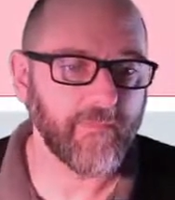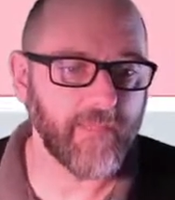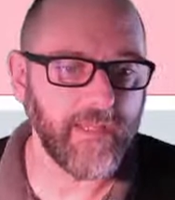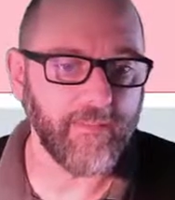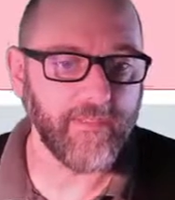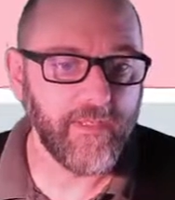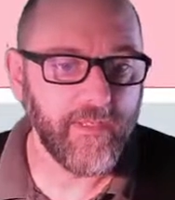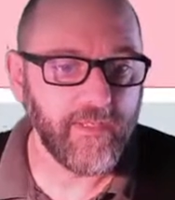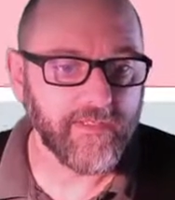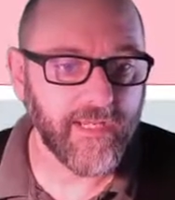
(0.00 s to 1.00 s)
Yeah,
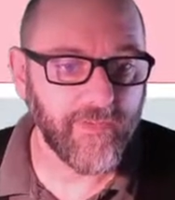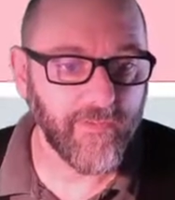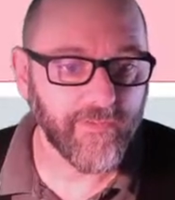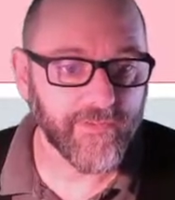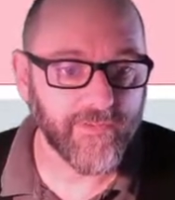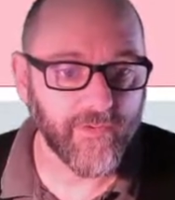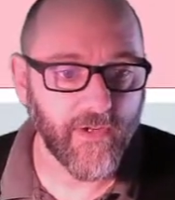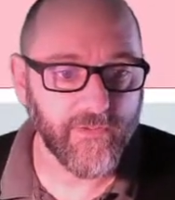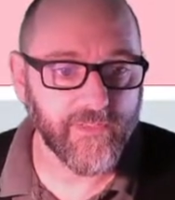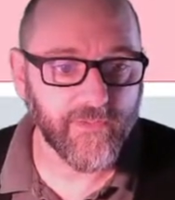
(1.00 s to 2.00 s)
table. So
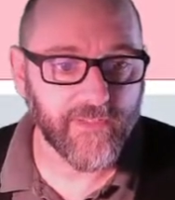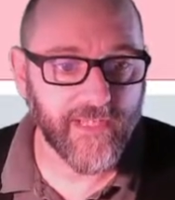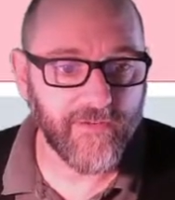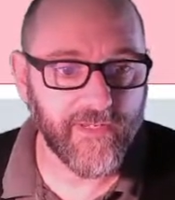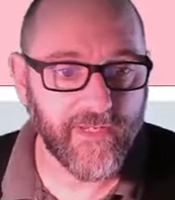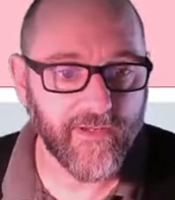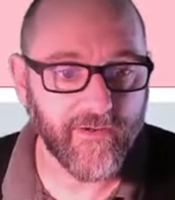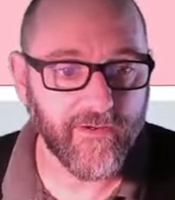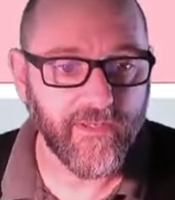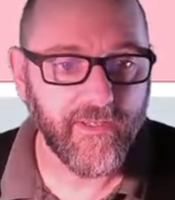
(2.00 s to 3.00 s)
always look down here.